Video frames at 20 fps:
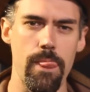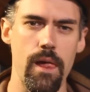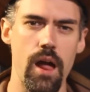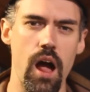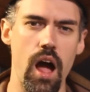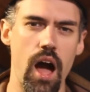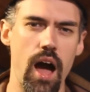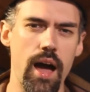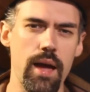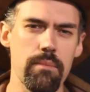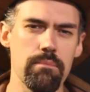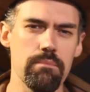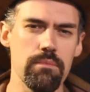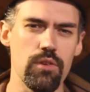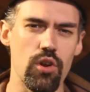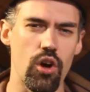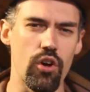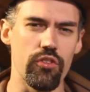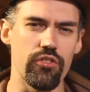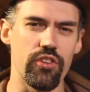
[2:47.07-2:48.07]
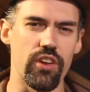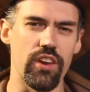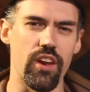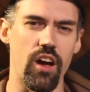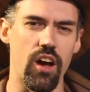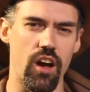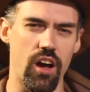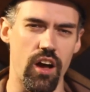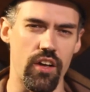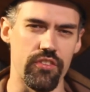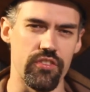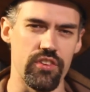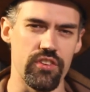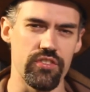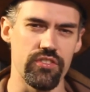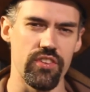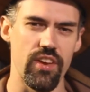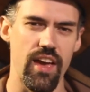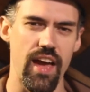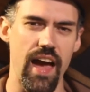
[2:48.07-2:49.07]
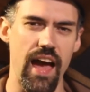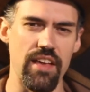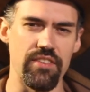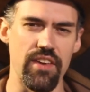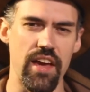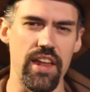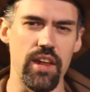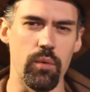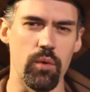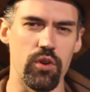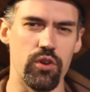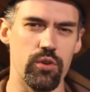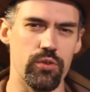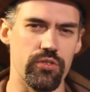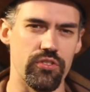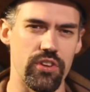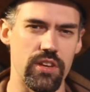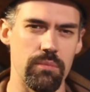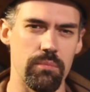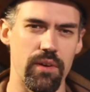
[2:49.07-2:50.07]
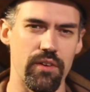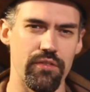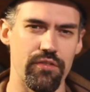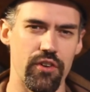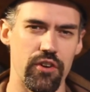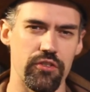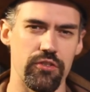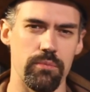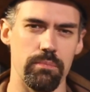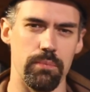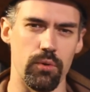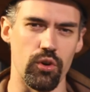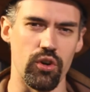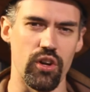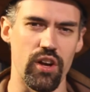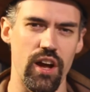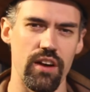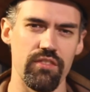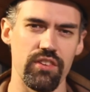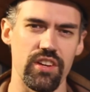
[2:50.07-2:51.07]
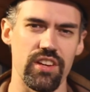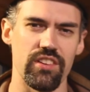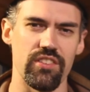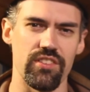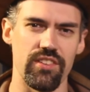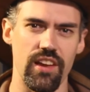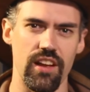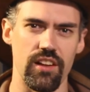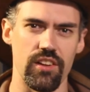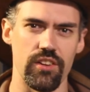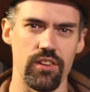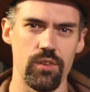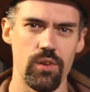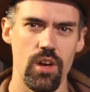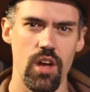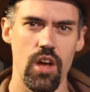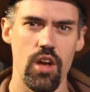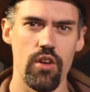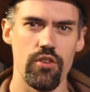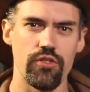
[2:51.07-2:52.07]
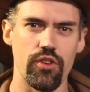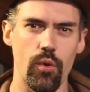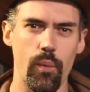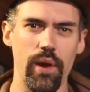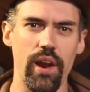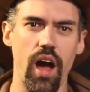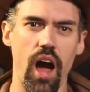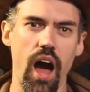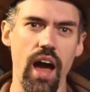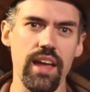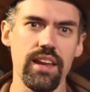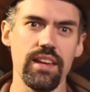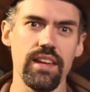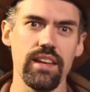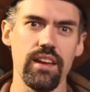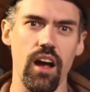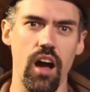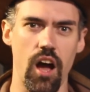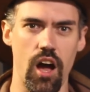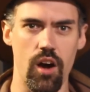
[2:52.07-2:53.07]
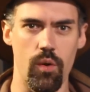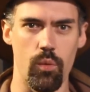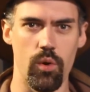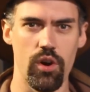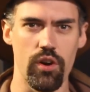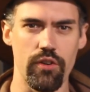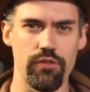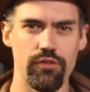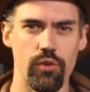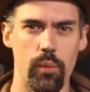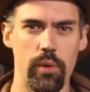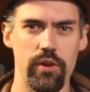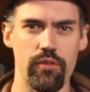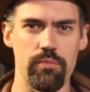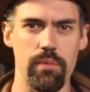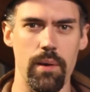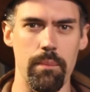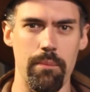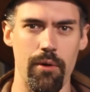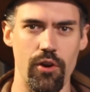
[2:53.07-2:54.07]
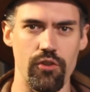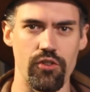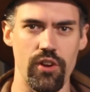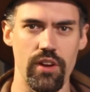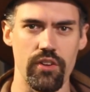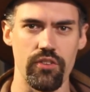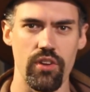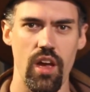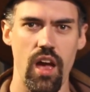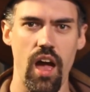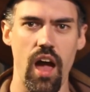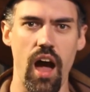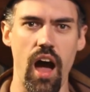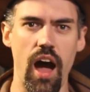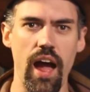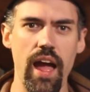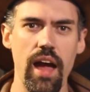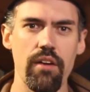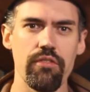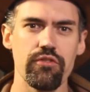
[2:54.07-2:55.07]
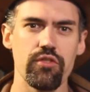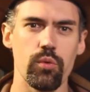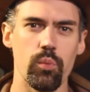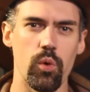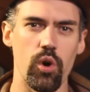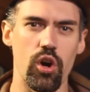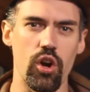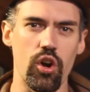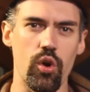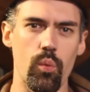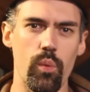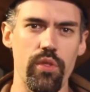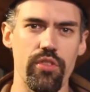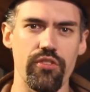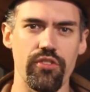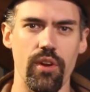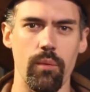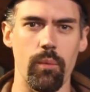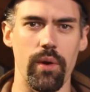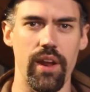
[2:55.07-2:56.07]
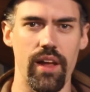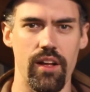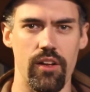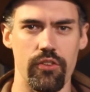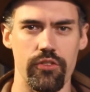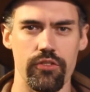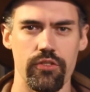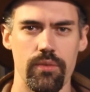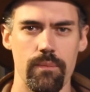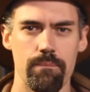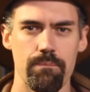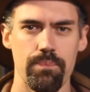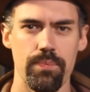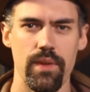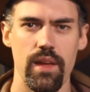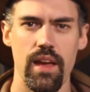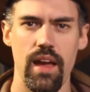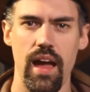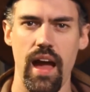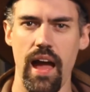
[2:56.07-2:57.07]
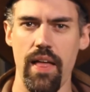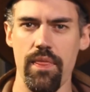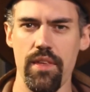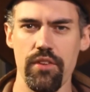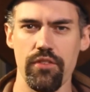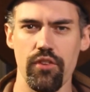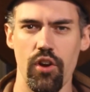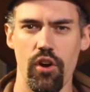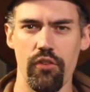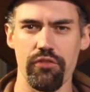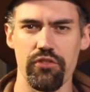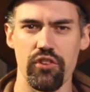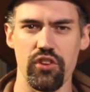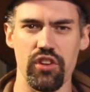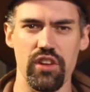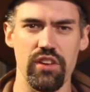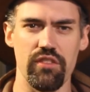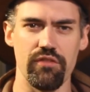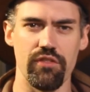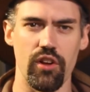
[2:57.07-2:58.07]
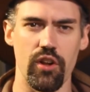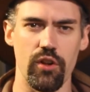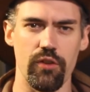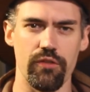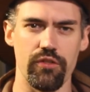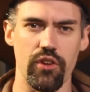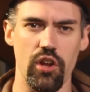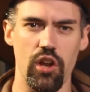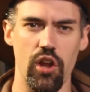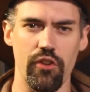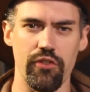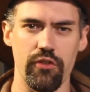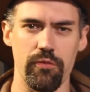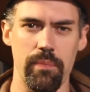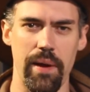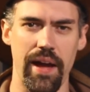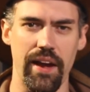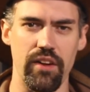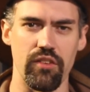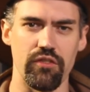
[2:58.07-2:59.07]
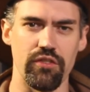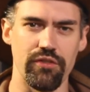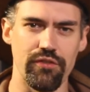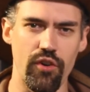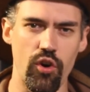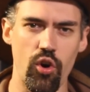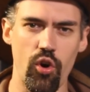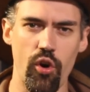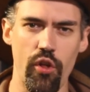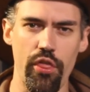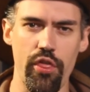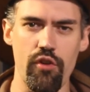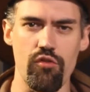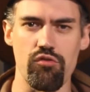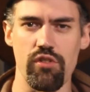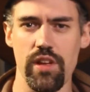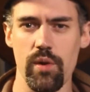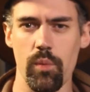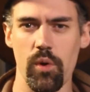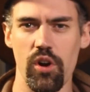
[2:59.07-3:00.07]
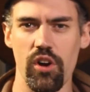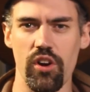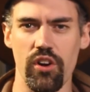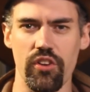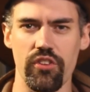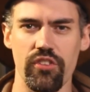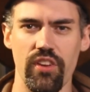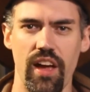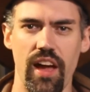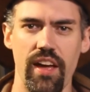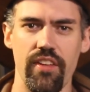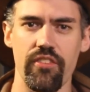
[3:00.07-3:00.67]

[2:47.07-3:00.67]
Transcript: I'm not an artist, as anyone who's seen my first book cover can tell you, so when I need artwork for one of my projects, I have to work with someone else. And this often involves a lot of back and forth, reworks, and